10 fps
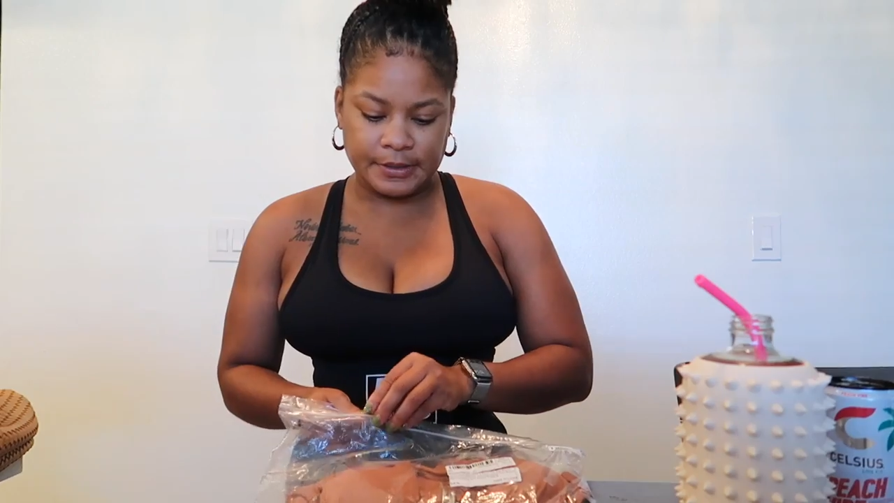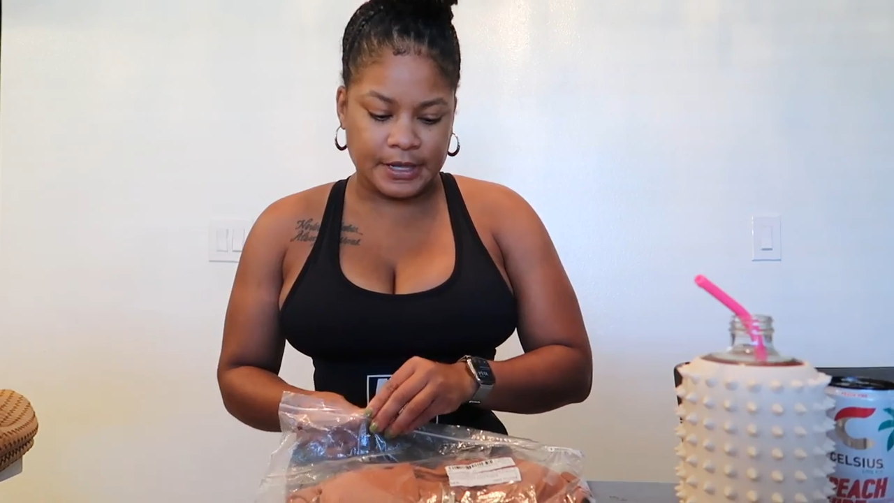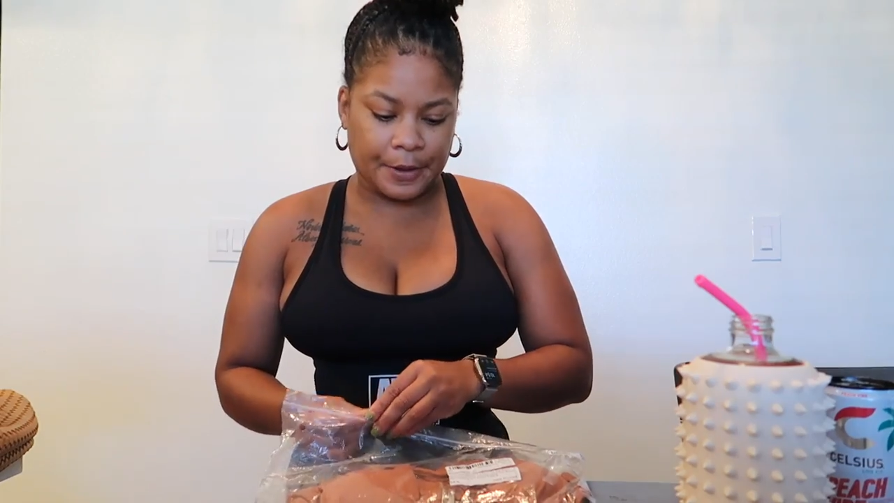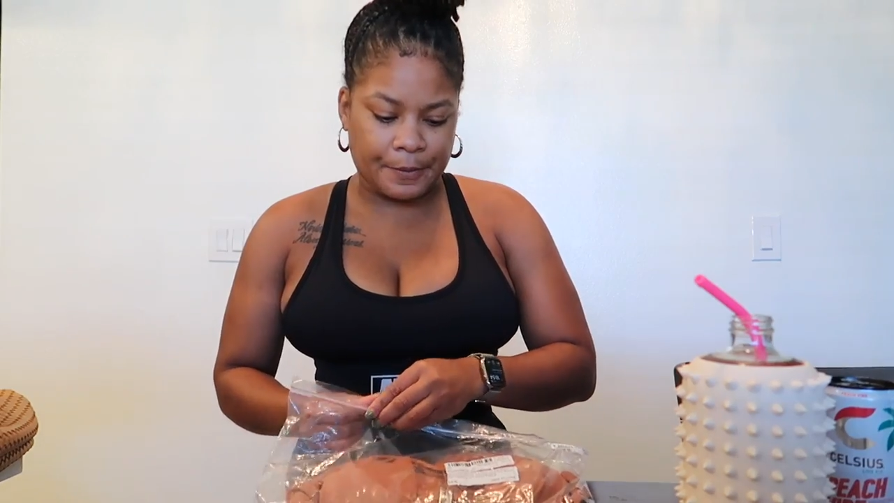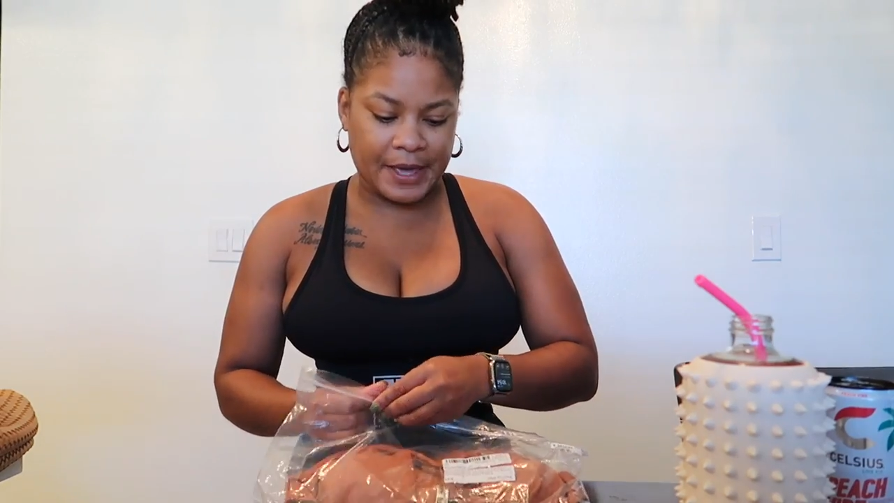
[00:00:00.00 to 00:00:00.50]

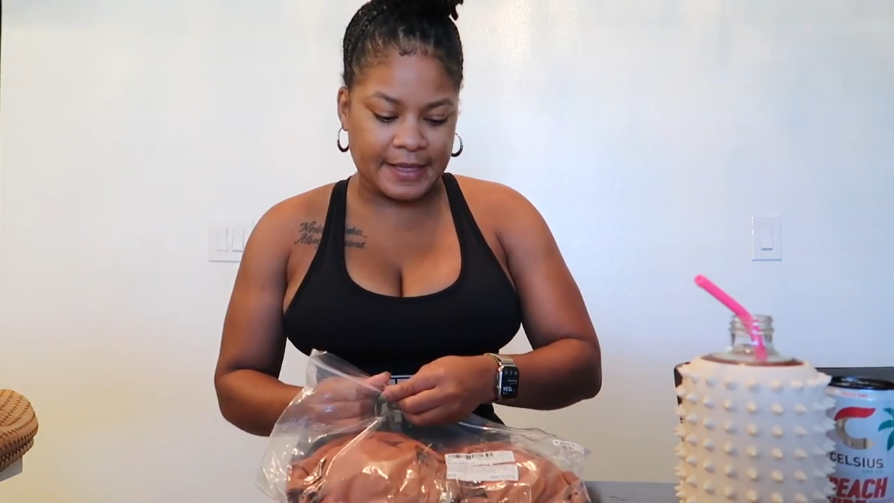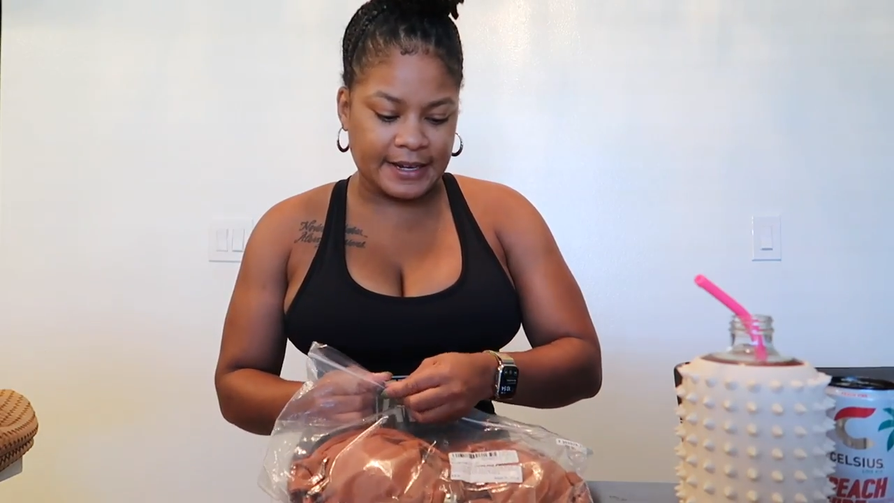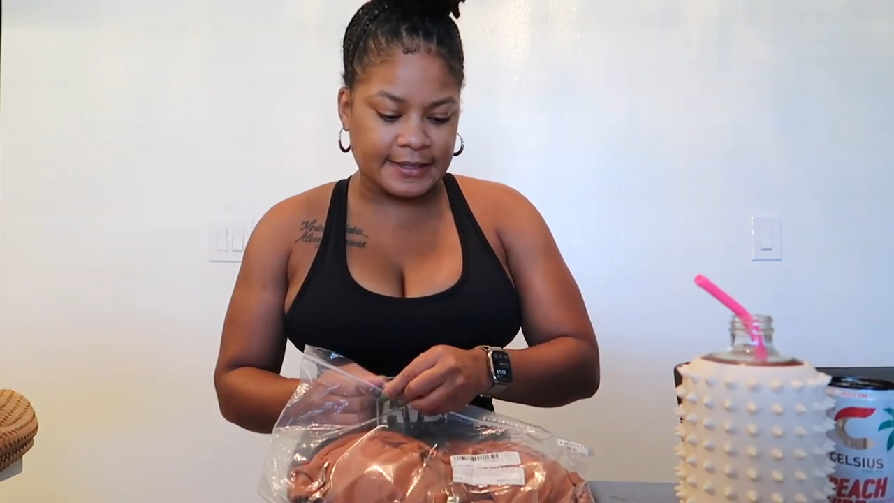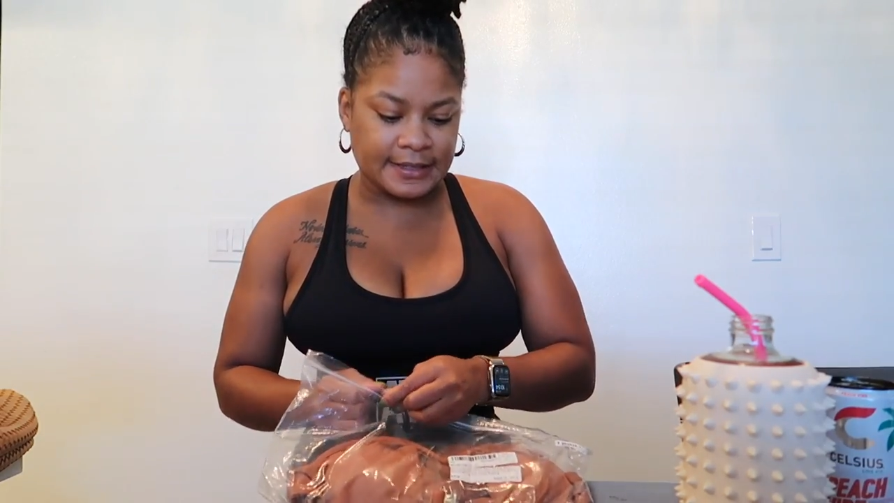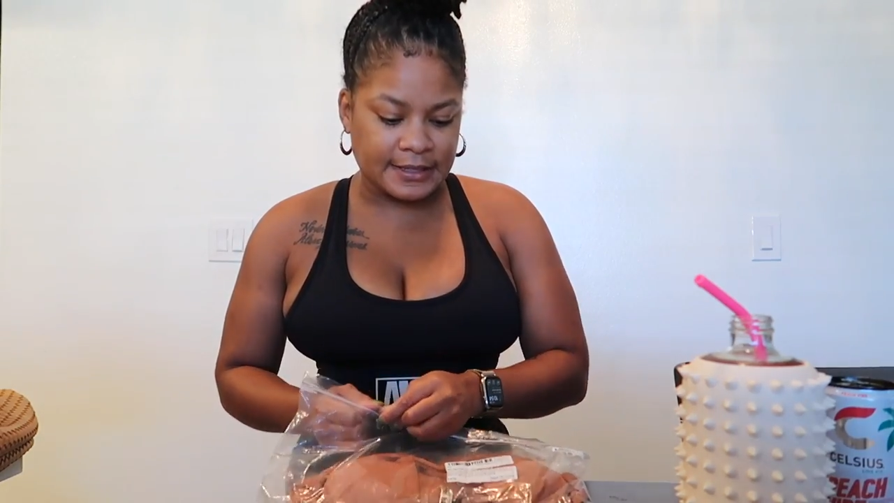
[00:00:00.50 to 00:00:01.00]
So, and then
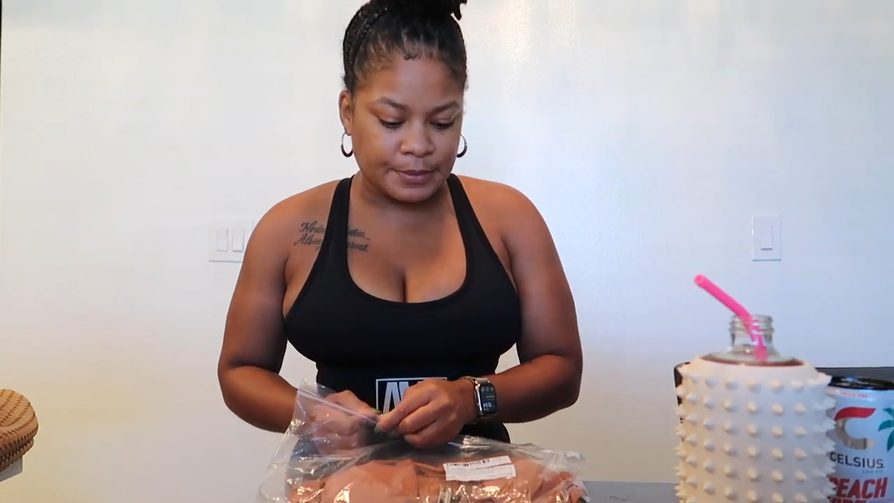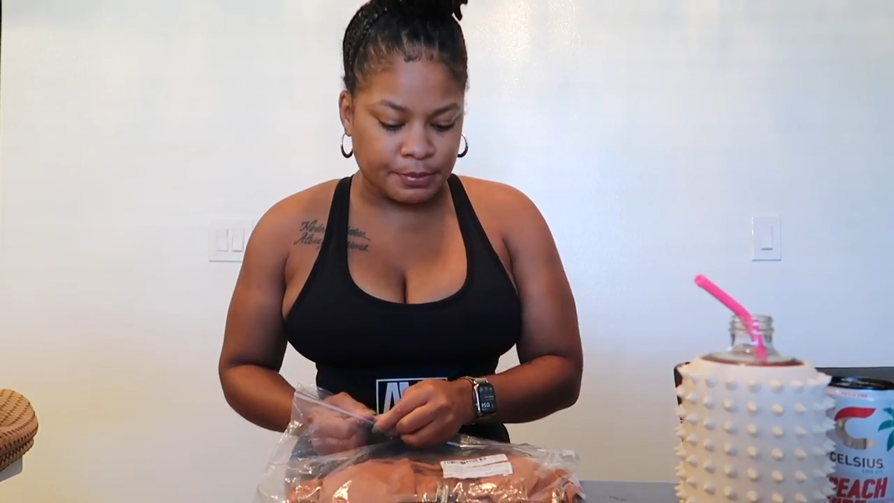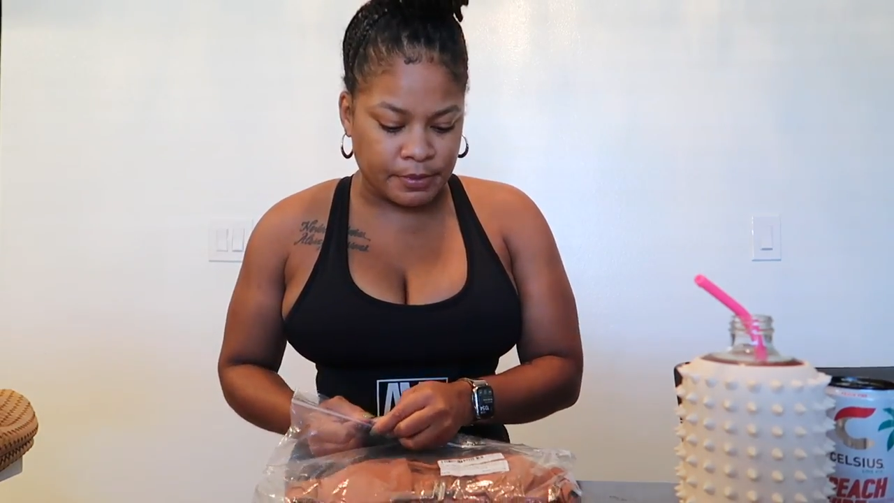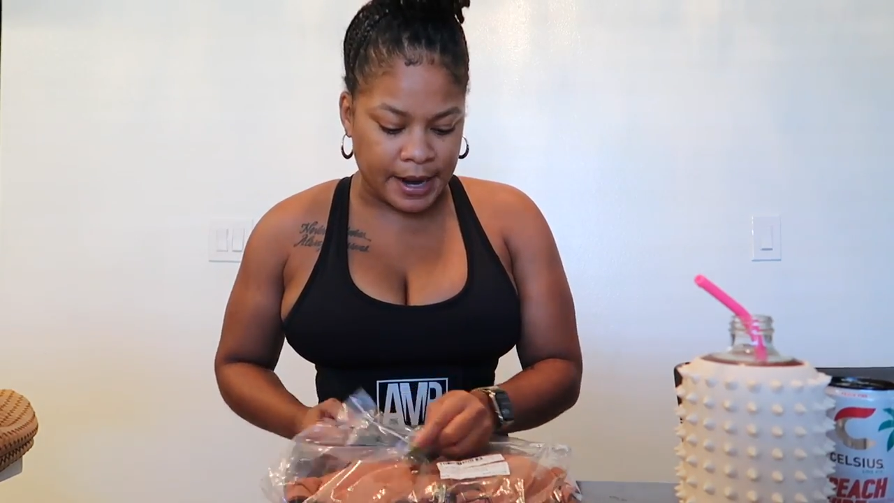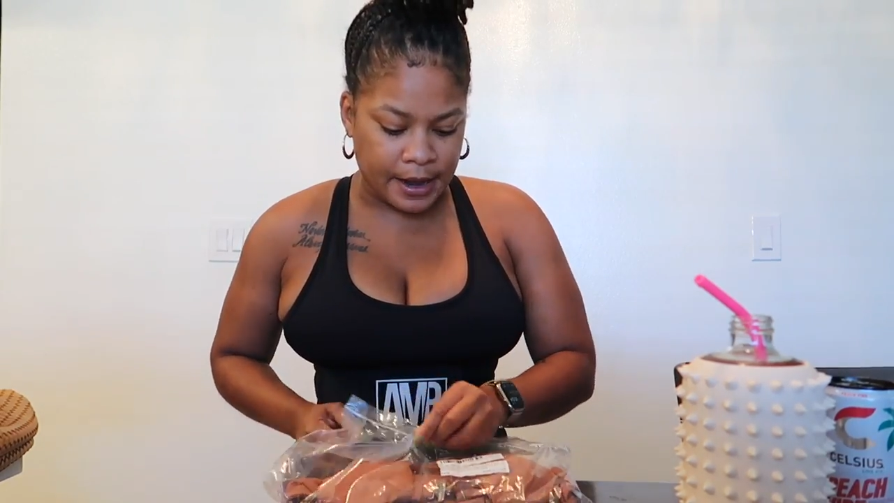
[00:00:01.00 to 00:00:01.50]
it's this
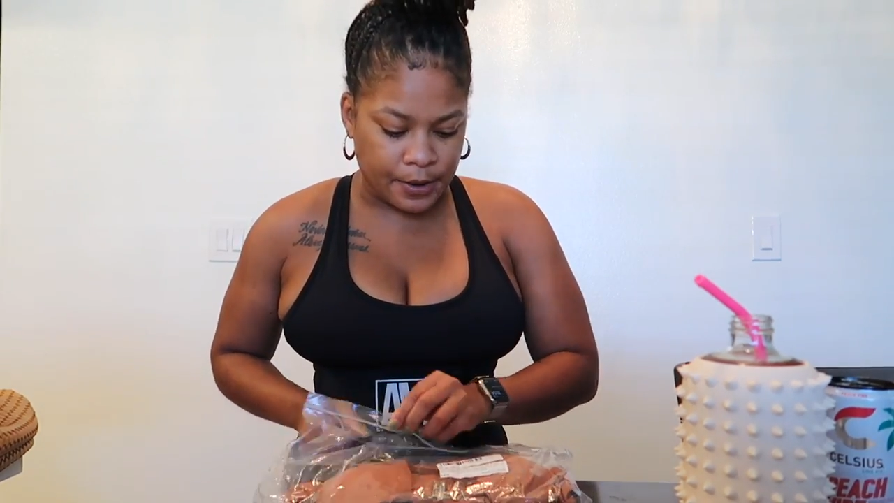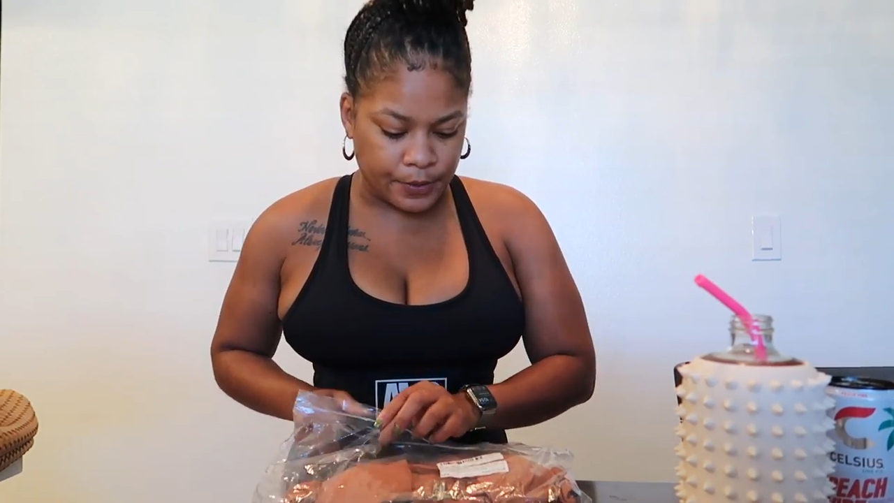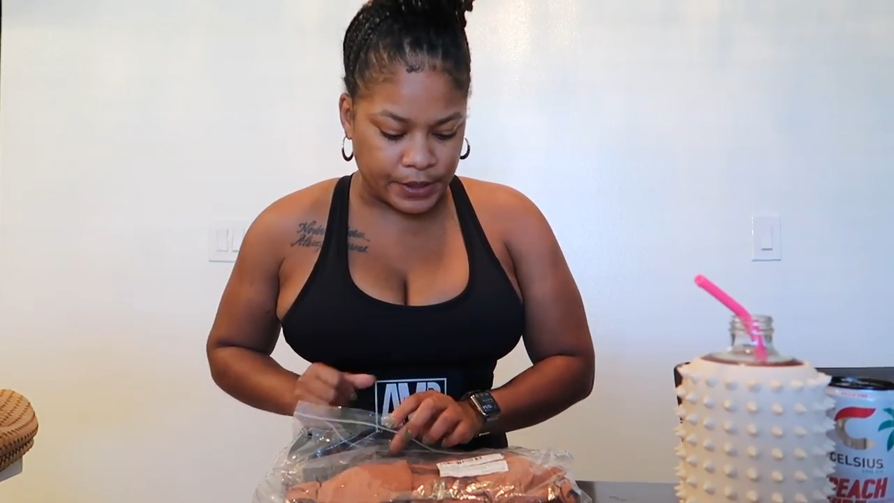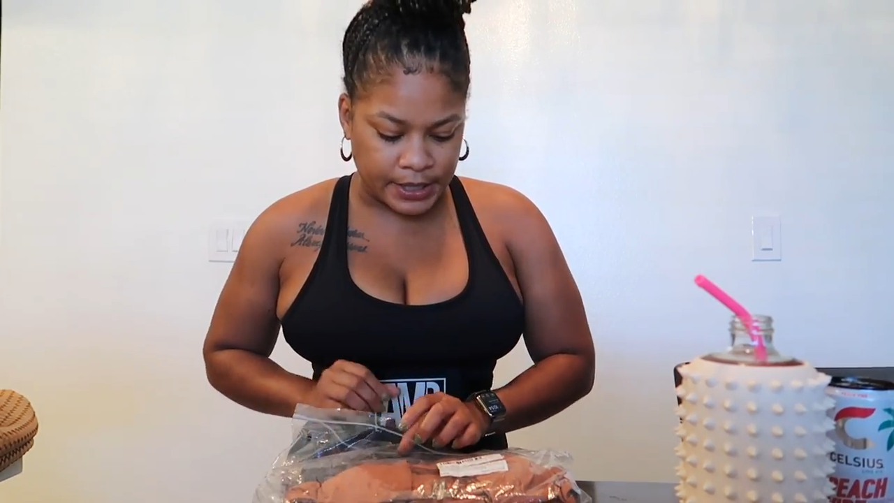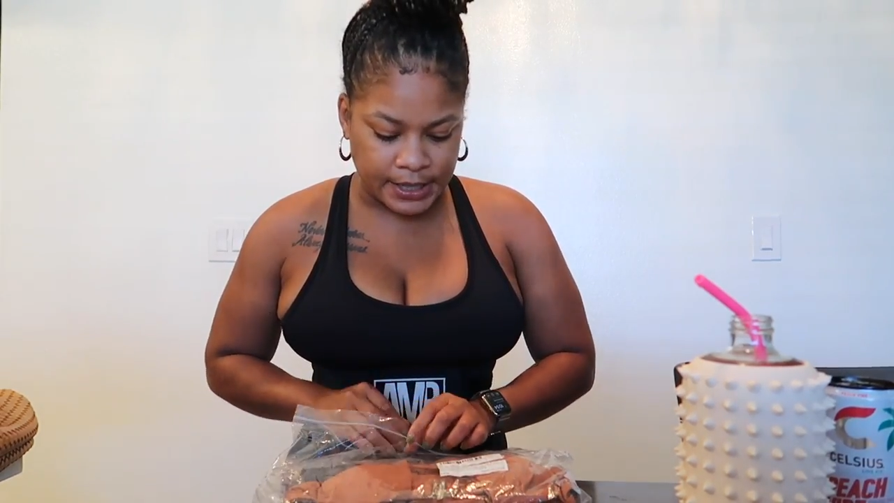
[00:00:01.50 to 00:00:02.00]

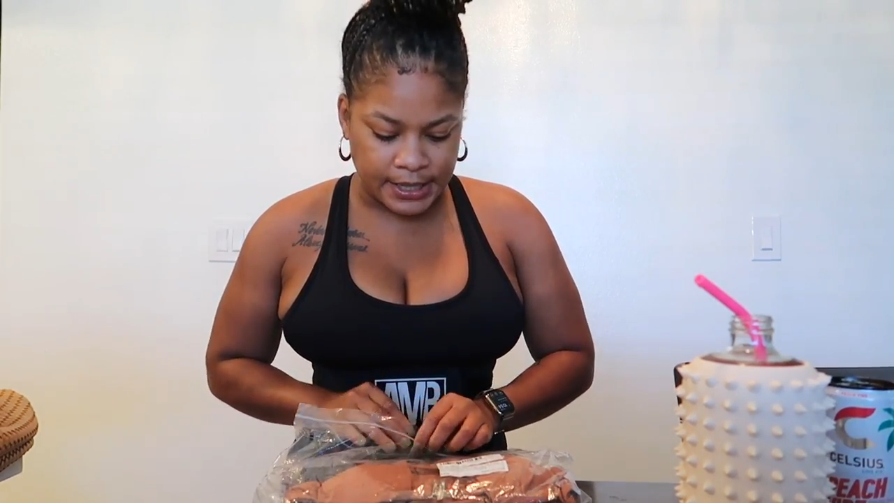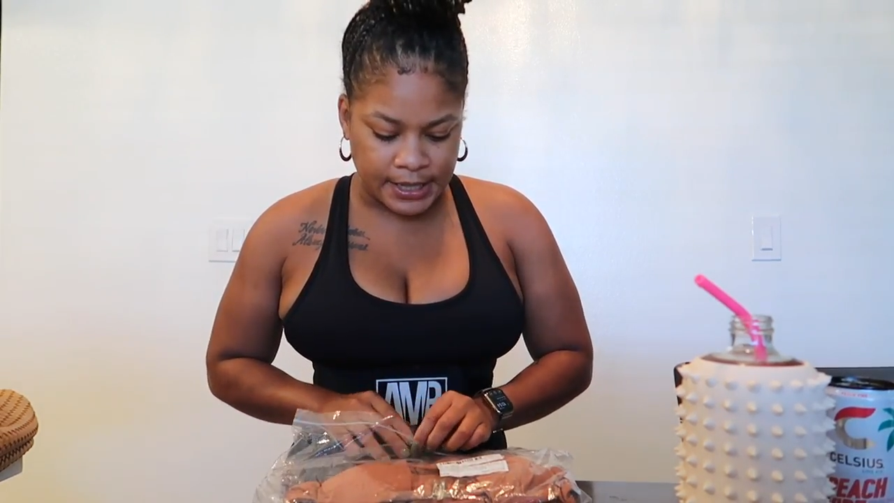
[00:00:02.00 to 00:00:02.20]
brown